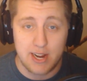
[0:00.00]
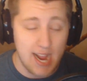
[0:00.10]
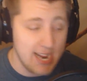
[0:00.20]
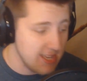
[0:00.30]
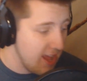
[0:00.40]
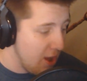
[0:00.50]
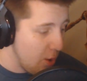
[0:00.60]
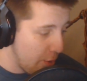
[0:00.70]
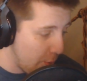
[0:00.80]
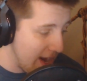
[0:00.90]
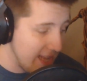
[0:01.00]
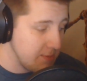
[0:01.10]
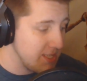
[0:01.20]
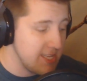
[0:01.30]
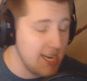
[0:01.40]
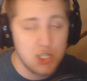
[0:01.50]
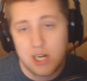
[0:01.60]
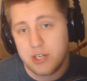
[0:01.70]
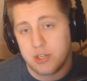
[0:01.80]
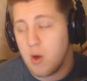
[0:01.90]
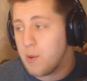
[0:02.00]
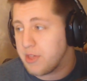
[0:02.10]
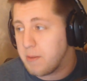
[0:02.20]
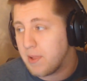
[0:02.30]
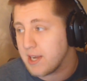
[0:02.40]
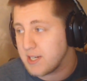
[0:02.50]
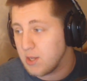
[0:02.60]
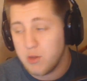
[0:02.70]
Now, guys, we had some insane changes going on with Complexity.